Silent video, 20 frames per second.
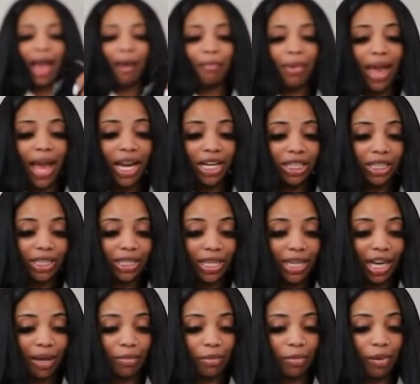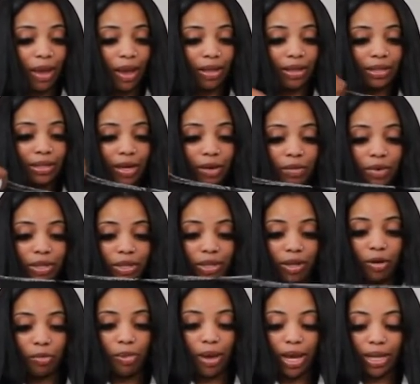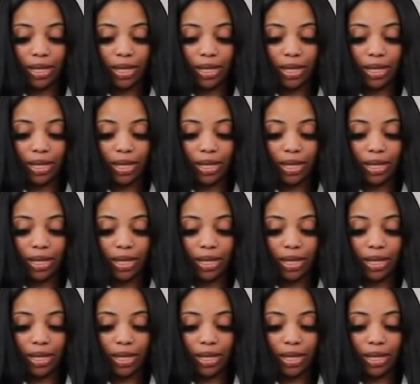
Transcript: I actually think I'm gonna pack this. I wasn't gonna